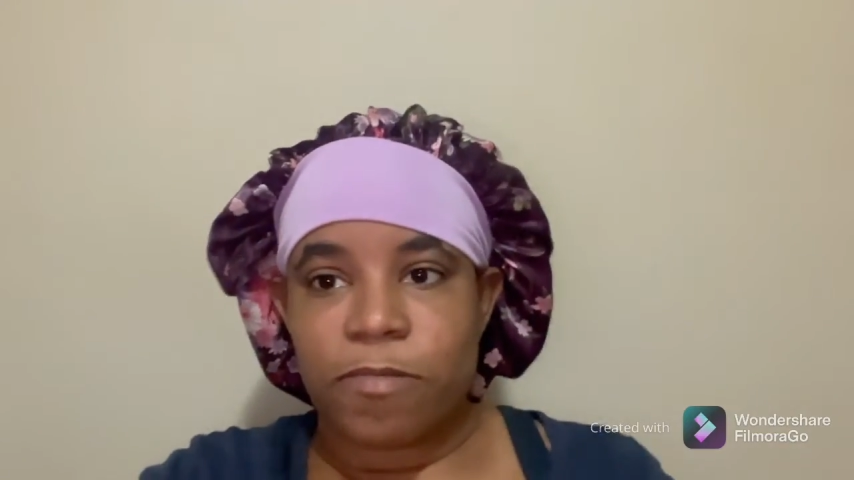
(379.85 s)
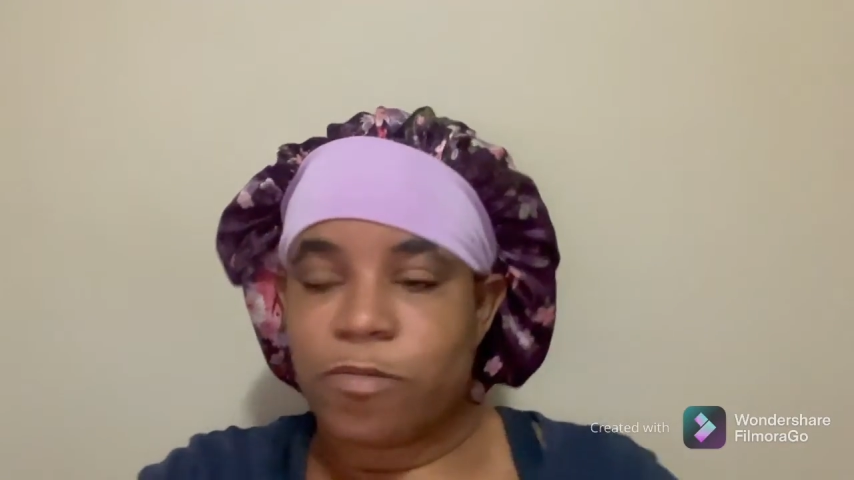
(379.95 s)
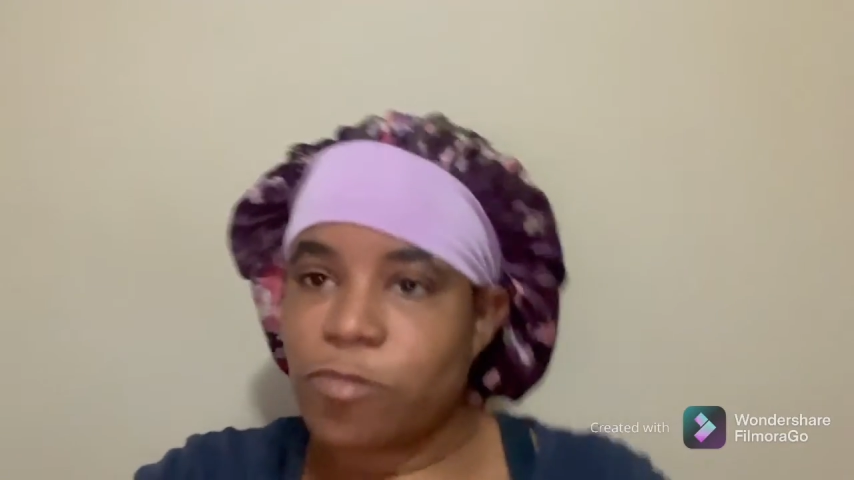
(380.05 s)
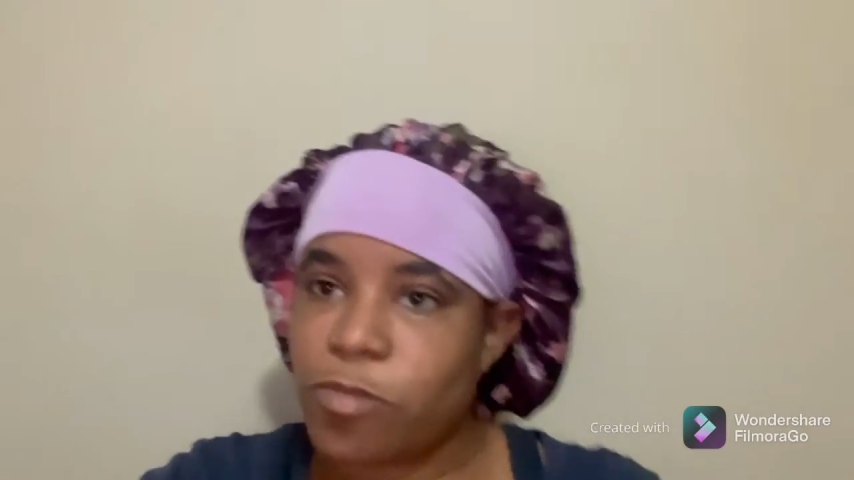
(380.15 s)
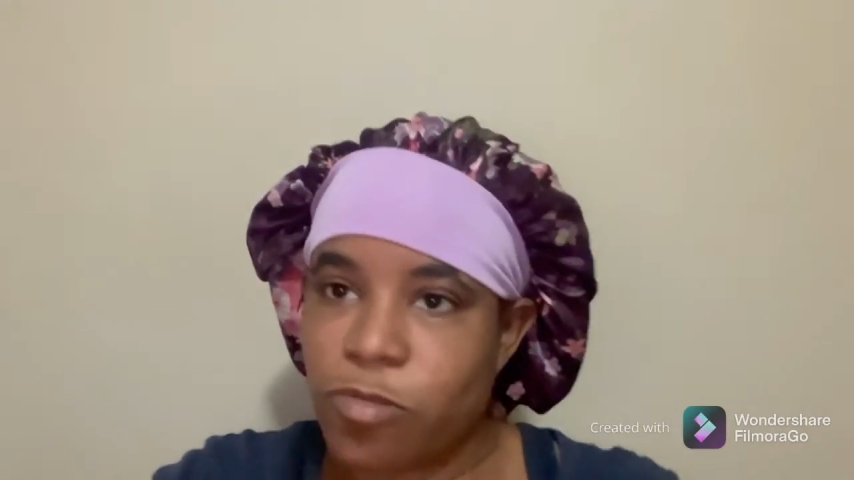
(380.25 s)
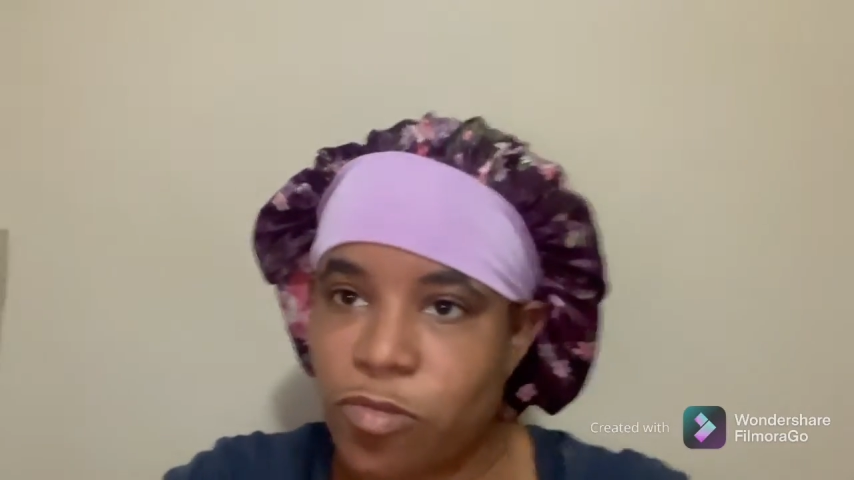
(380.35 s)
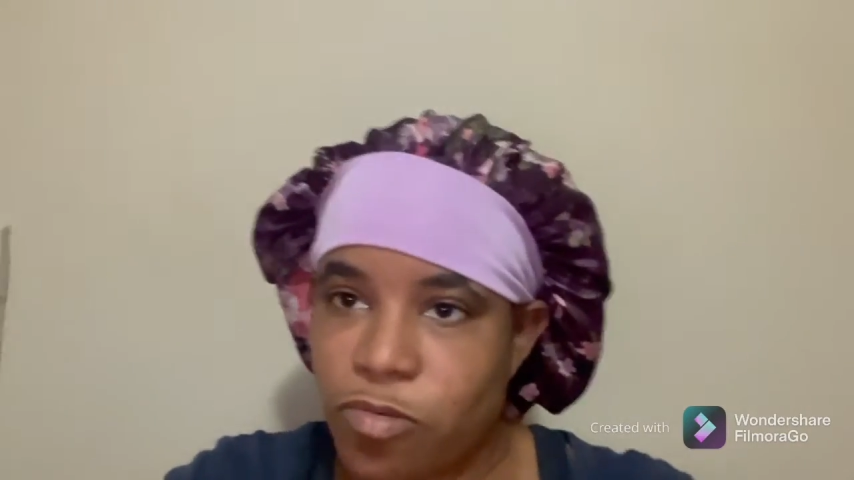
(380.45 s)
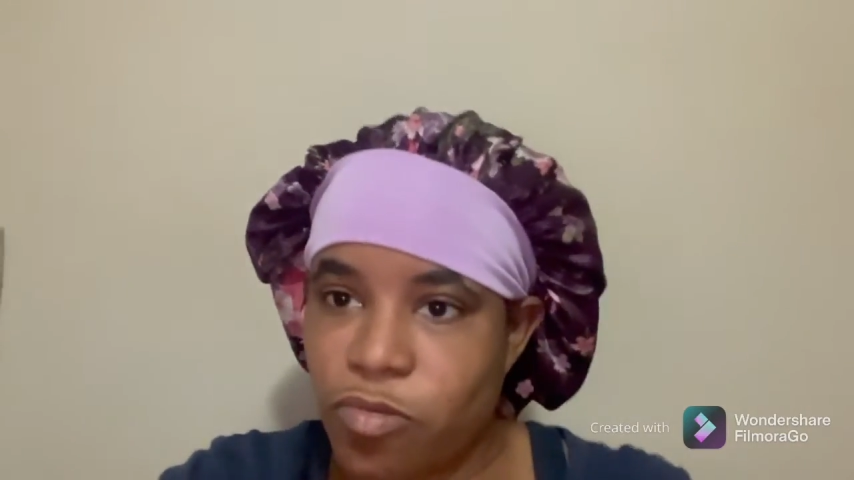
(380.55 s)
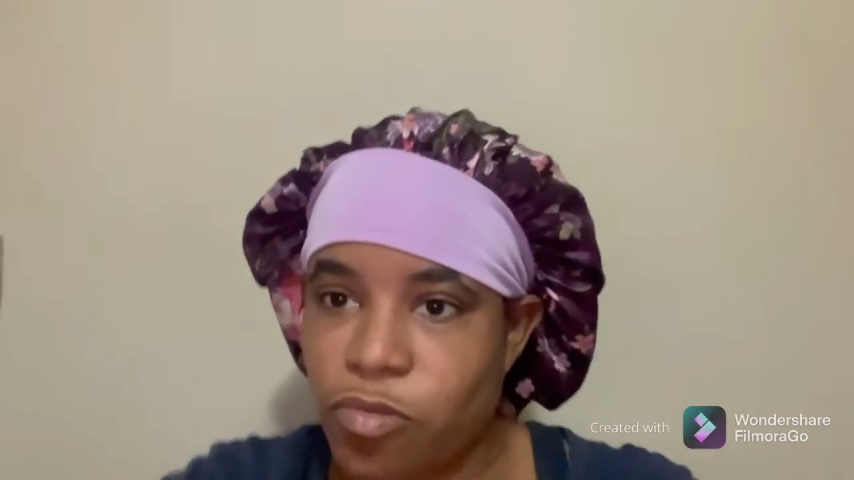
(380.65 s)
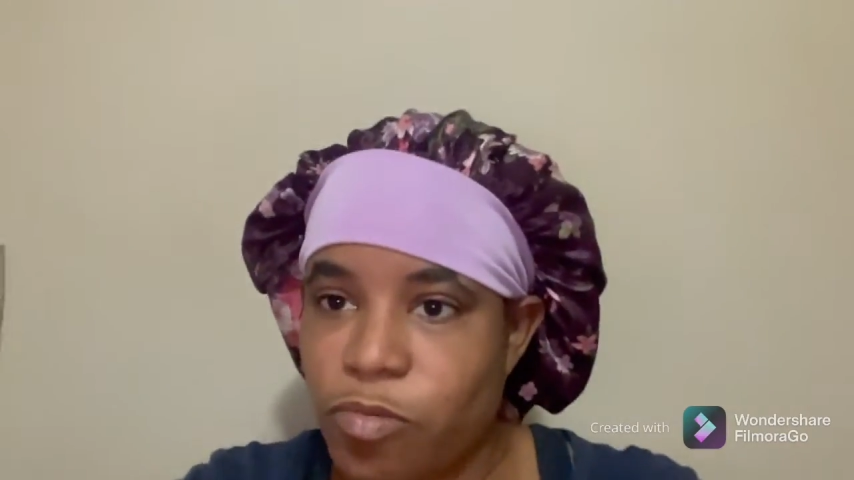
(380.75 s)
I was on
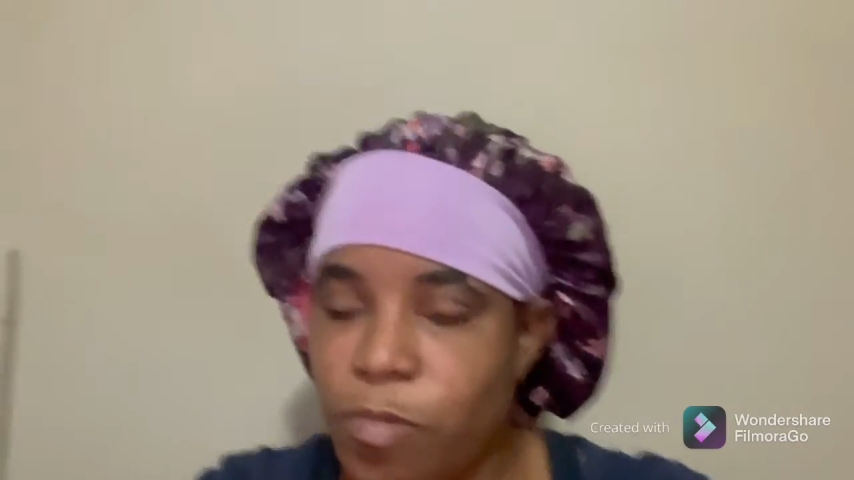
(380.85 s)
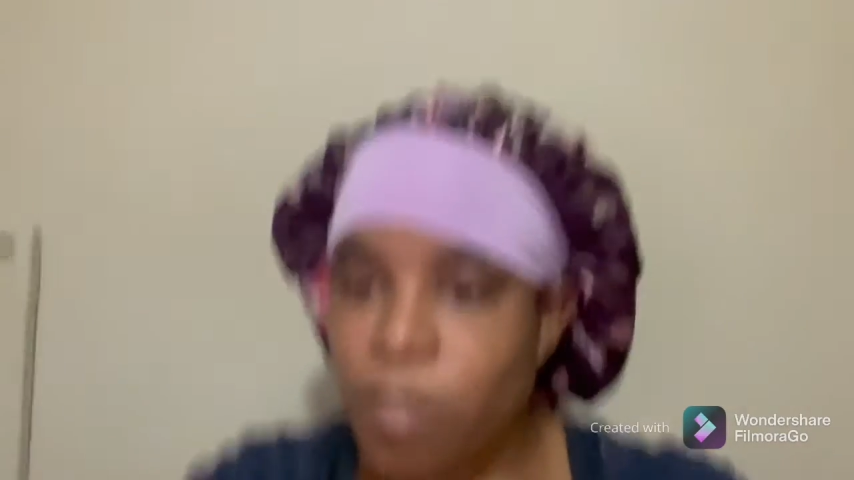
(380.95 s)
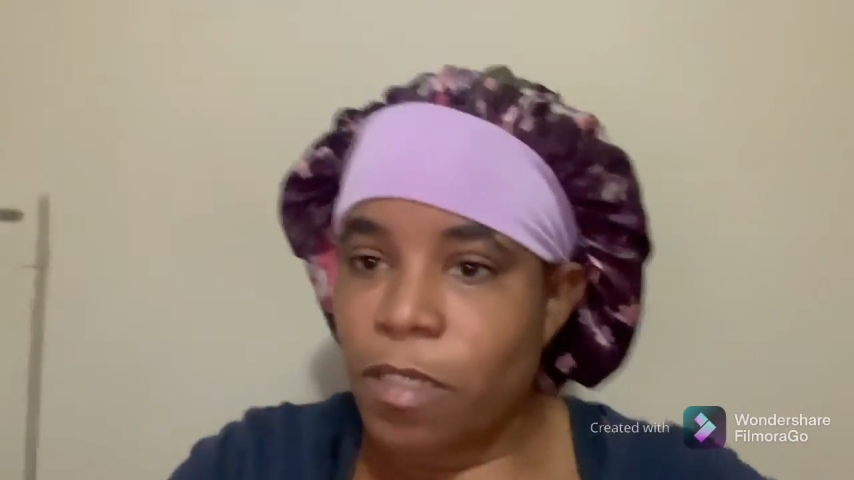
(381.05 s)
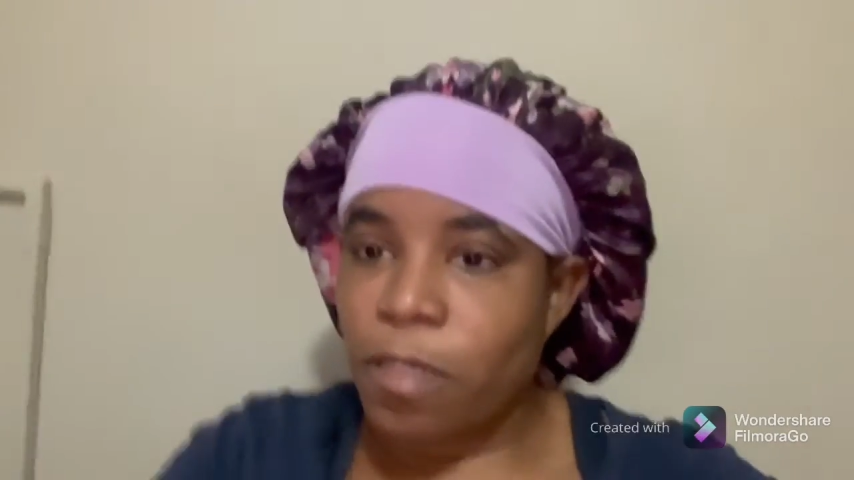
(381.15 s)
YouTube.